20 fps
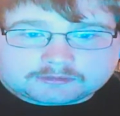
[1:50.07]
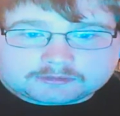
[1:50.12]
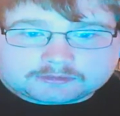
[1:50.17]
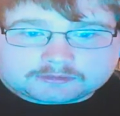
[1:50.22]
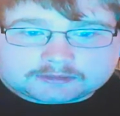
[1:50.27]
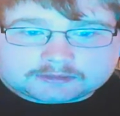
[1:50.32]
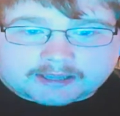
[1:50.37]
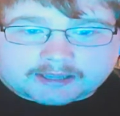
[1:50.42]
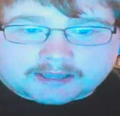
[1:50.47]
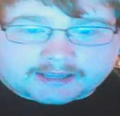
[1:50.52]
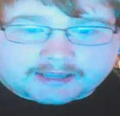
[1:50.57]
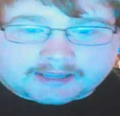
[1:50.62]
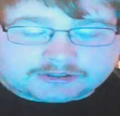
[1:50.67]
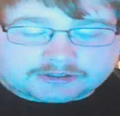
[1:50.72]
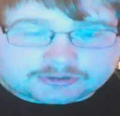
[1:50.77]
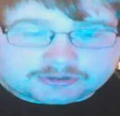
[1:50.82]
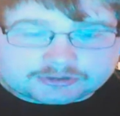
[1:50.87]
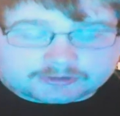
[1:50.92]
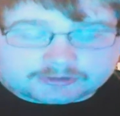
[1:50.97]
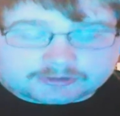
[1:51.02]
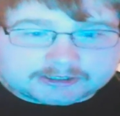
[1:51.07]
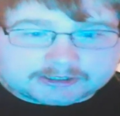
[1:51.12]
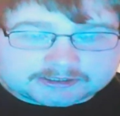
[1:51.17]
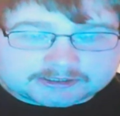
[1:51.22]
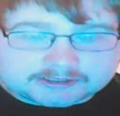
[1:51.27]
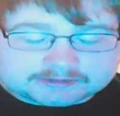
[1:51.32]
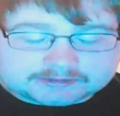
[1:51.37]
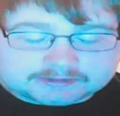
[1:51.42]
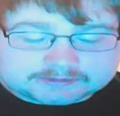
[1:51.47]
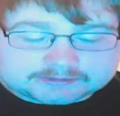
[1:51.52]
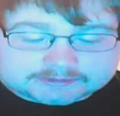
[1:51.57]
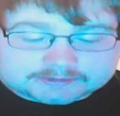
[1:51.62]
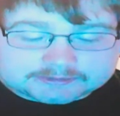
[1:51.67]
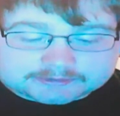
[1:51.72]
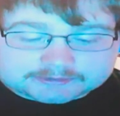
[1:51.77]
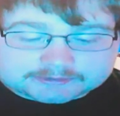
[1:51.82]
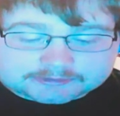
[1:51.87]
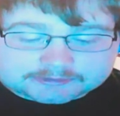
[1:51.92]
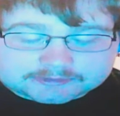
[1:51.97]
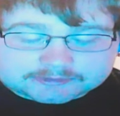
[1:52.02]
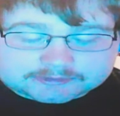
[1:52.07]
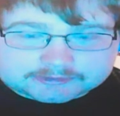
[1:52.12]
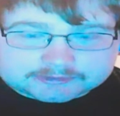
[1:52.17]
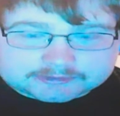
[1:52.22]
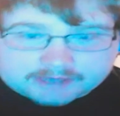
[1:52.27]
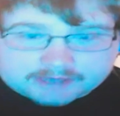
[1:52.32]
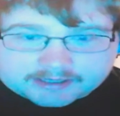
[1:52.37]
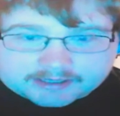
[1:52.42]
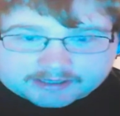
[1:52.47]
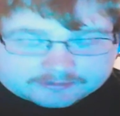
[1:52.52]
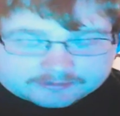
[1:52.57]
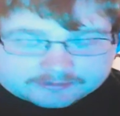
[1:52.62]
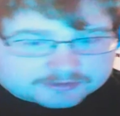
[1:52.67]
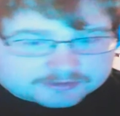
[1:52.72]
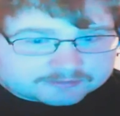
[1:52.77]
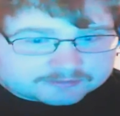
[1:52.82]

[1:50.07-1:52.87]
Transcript: I had to. Uh, so yeah, there was.